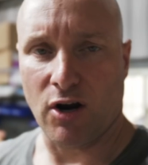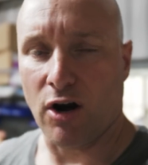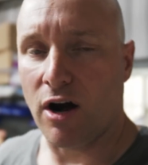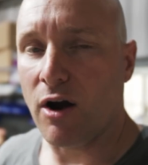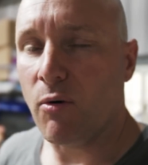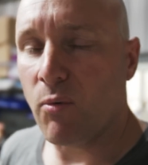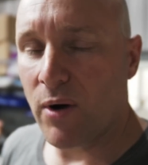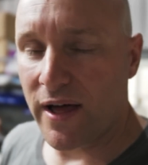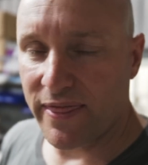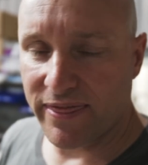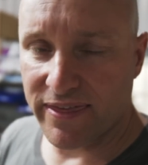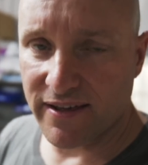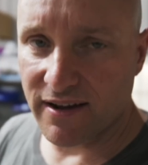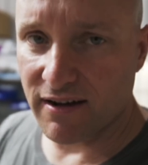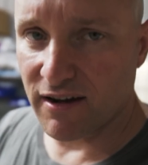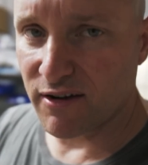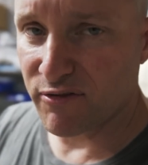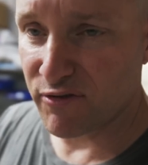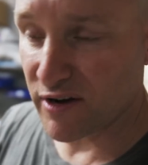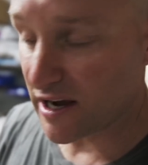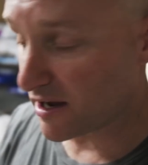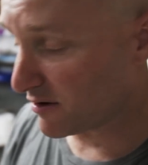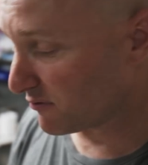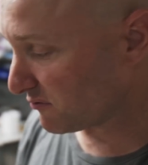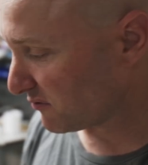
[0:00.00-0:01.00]
All right, one thing I
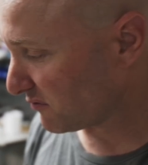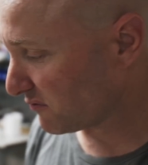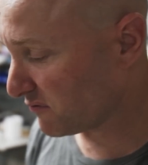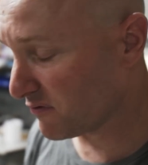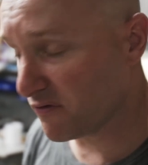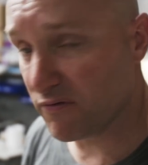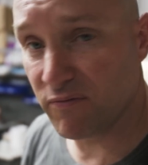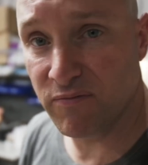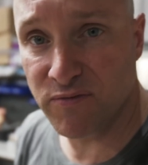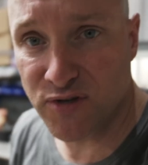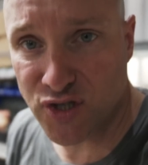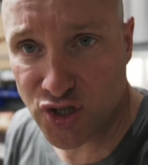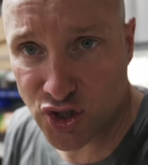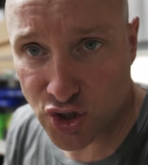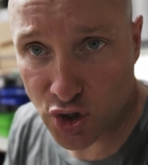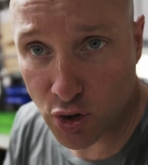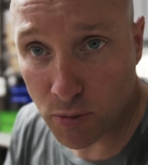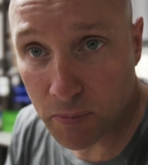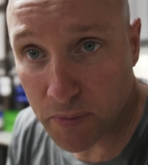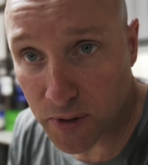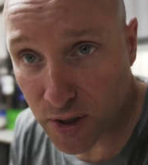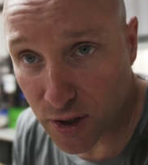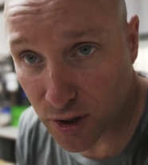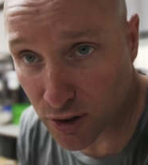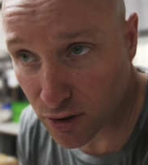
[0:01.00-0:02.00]
found
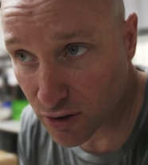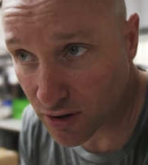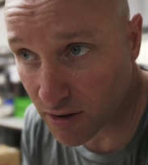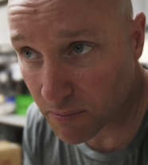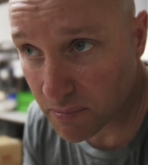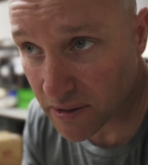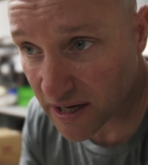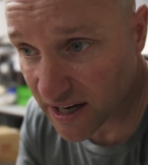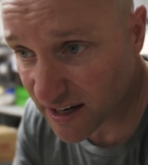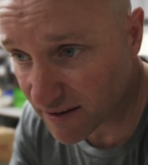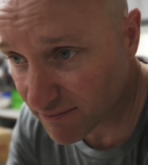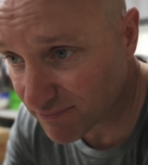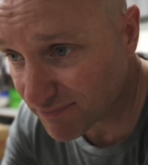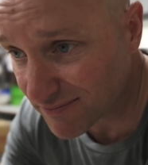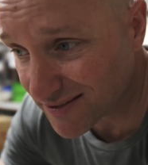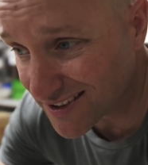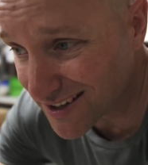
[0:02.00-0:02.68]
super cute about,